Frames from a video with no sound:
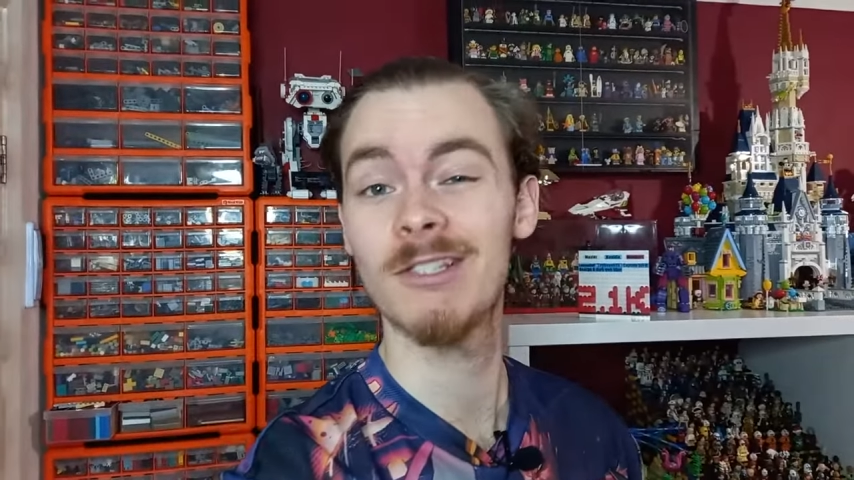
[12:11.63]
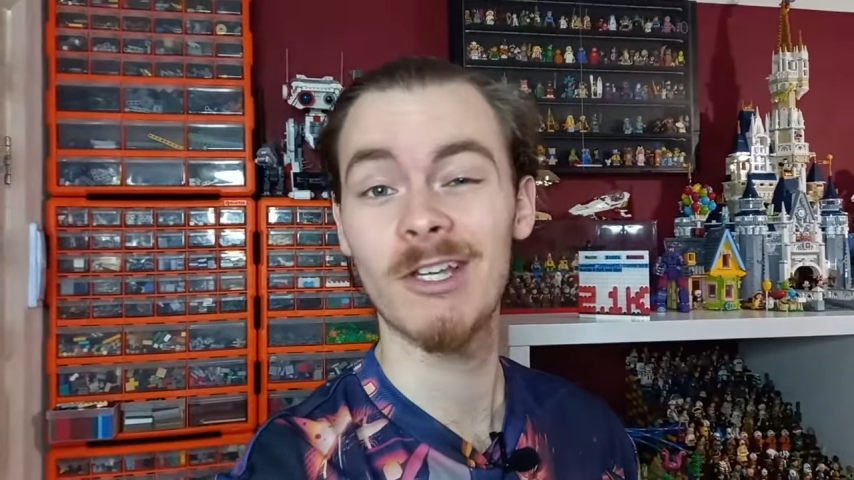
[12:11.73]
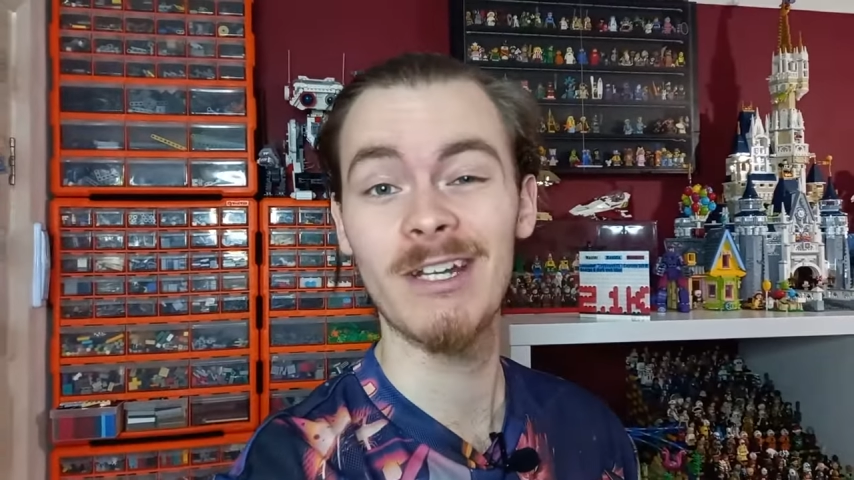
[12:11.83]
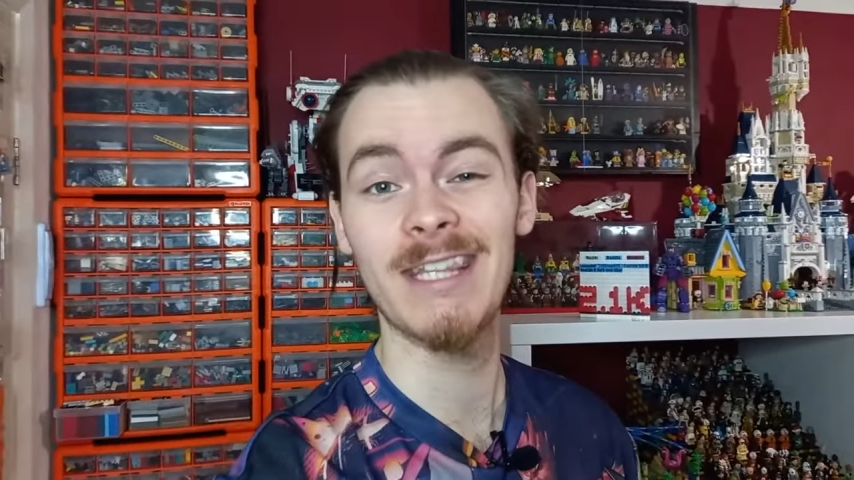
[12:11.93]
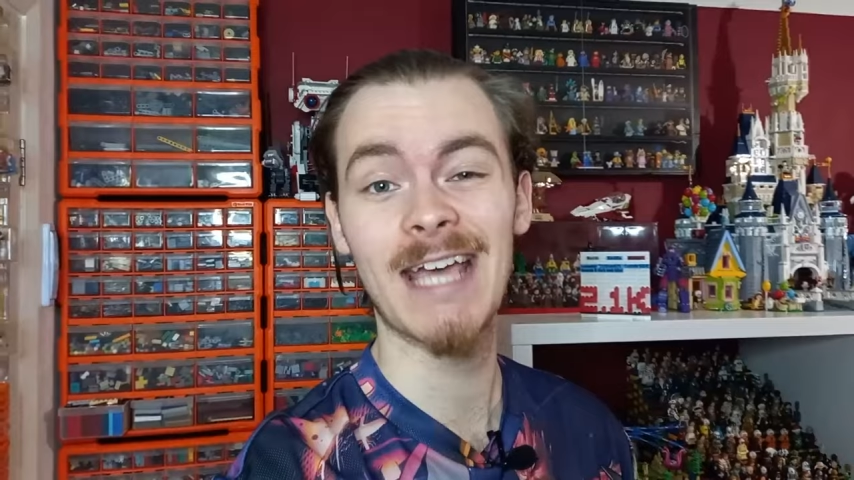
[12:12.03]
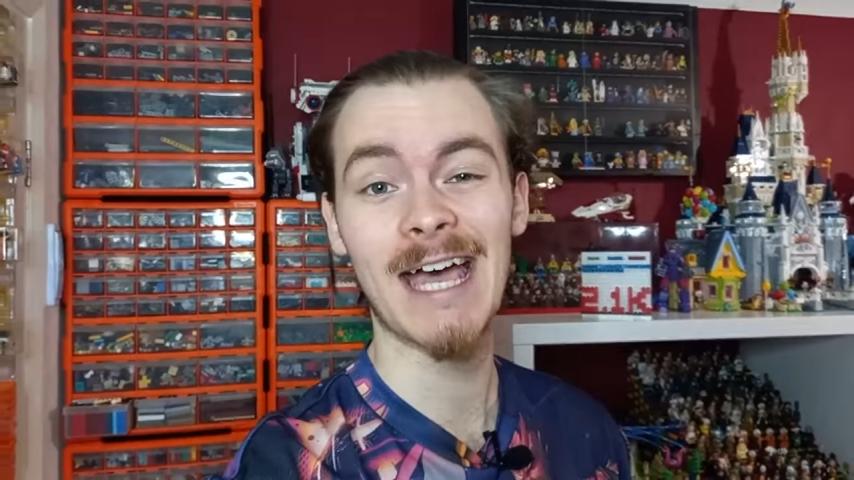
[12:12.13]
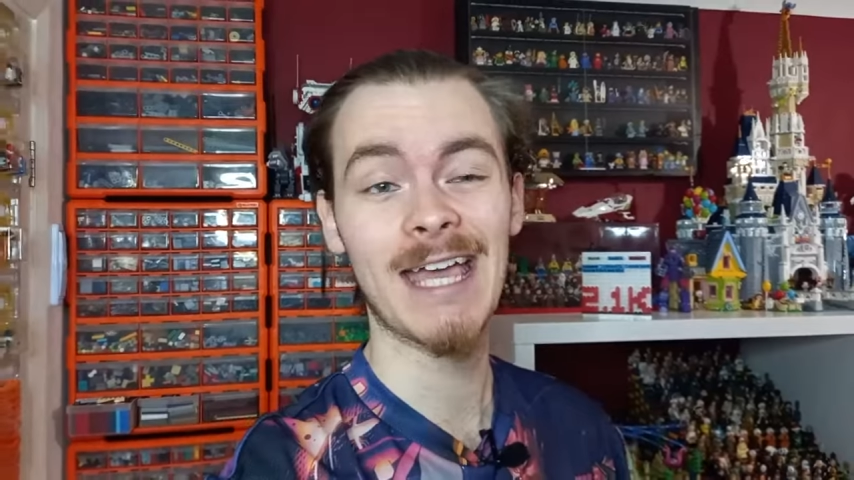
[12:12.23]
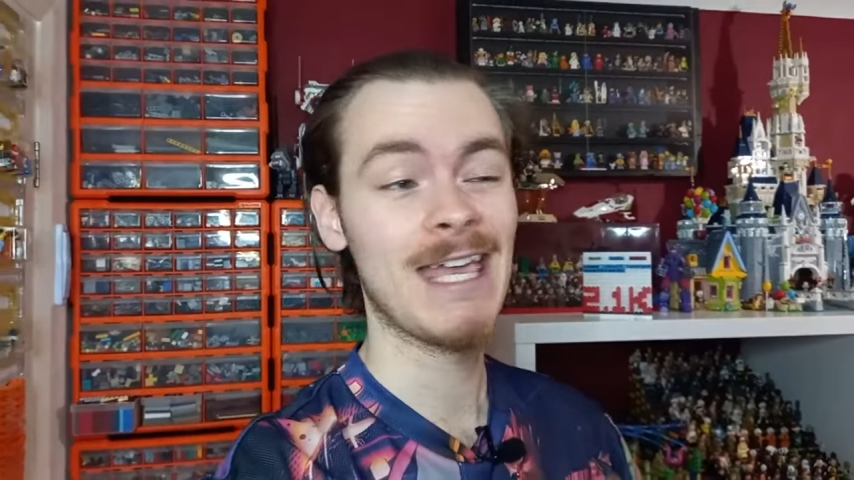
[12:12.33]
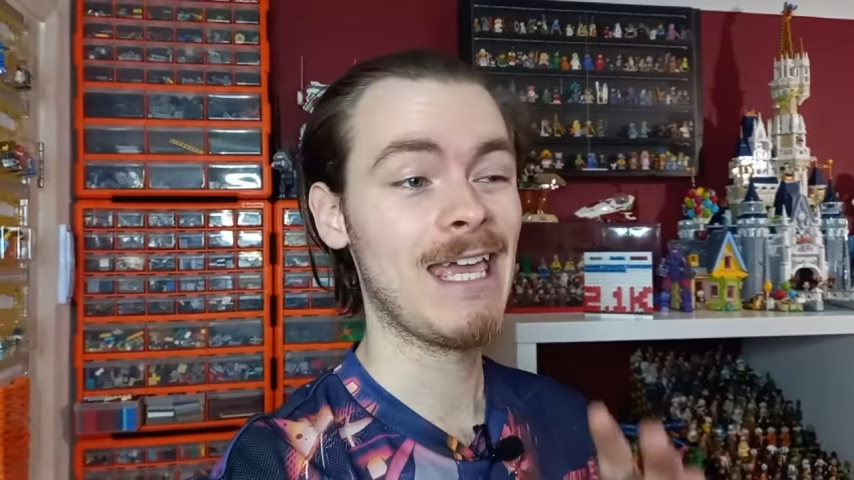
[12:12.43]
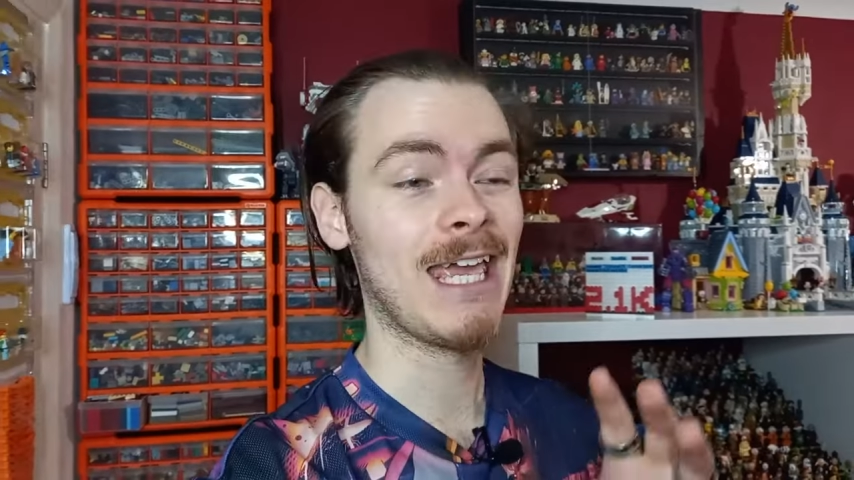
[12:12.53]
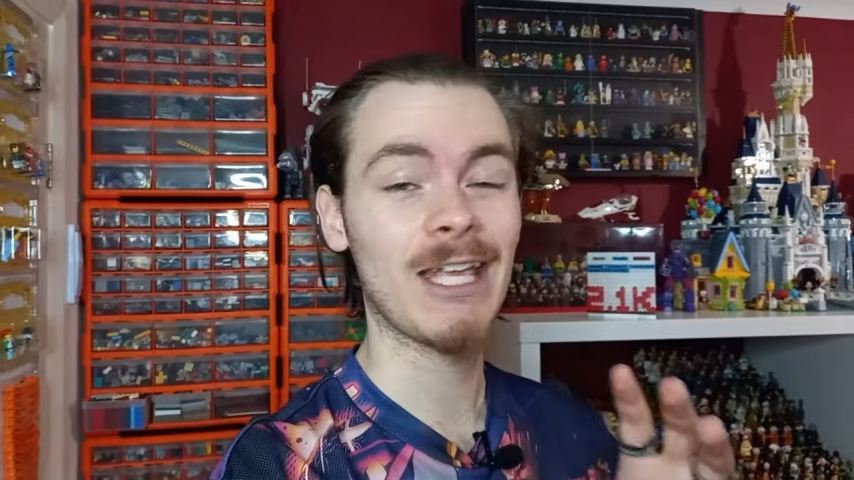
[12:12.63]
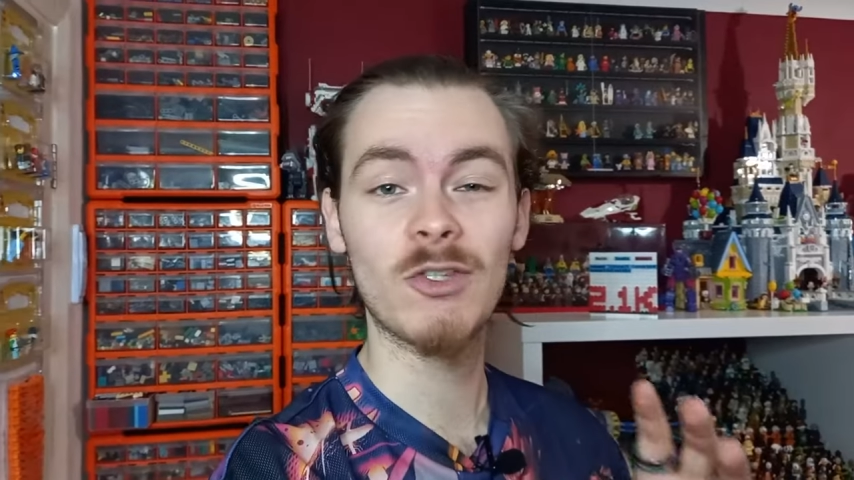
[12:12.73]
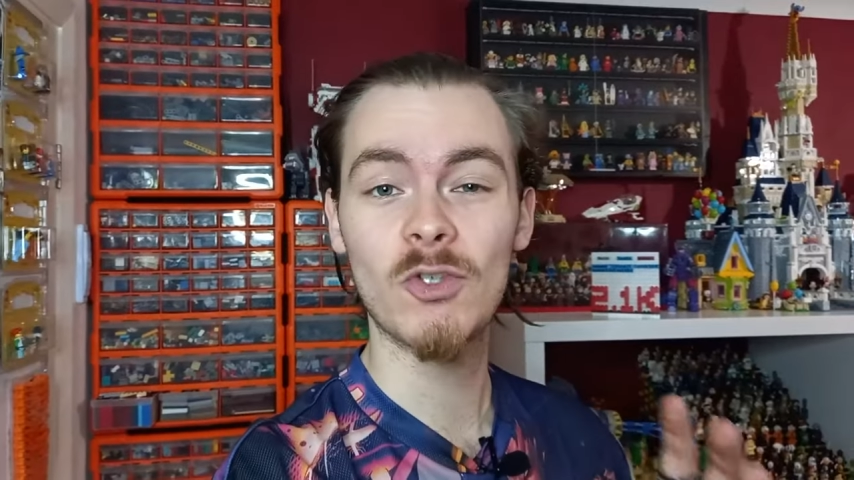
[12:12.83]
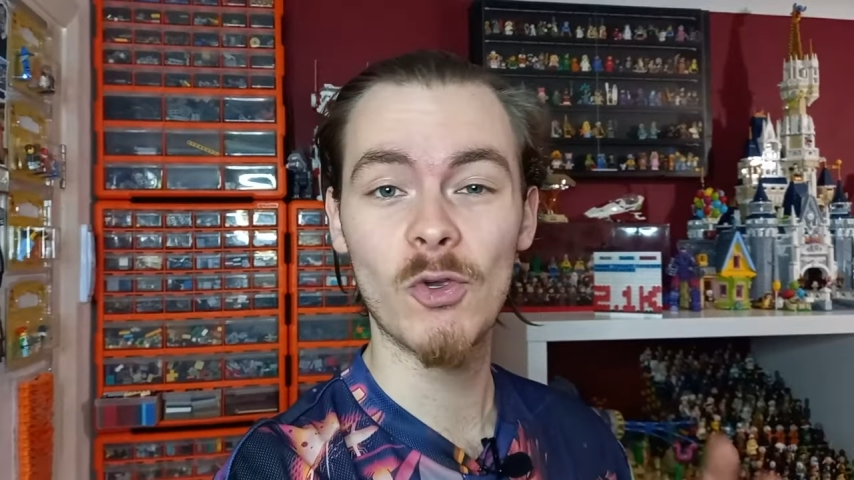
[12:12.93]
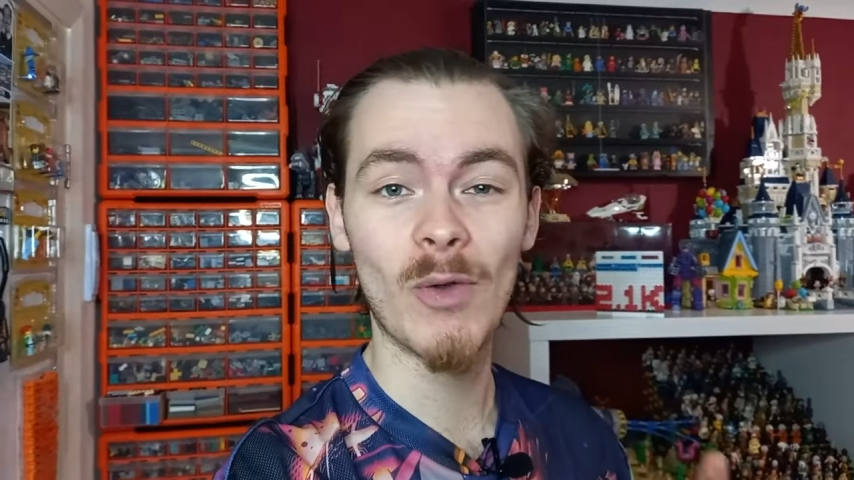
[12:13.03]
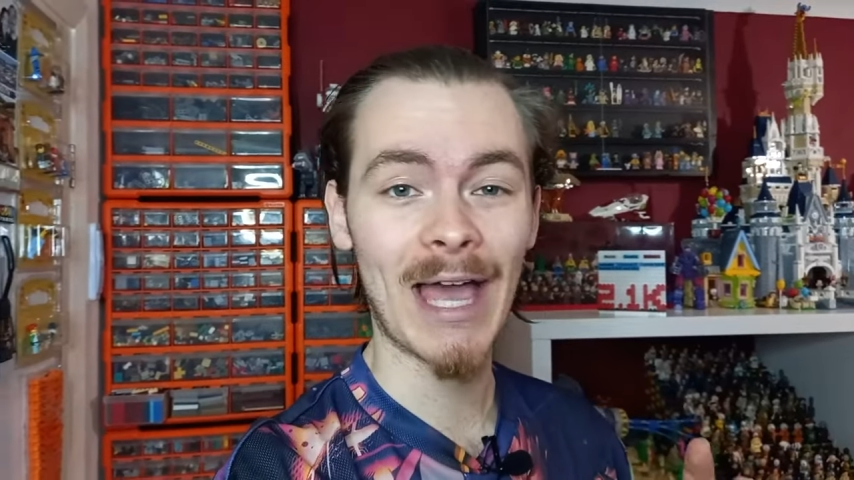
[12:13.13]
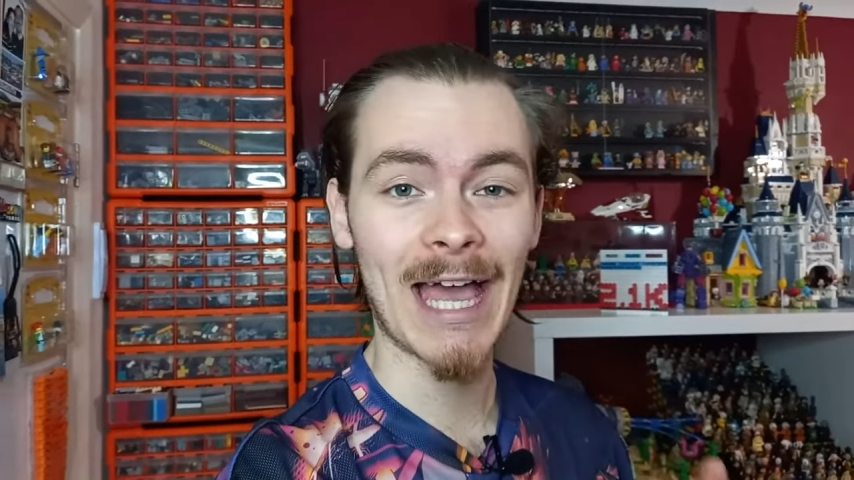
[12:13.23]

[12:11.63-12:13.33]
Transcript: turning that into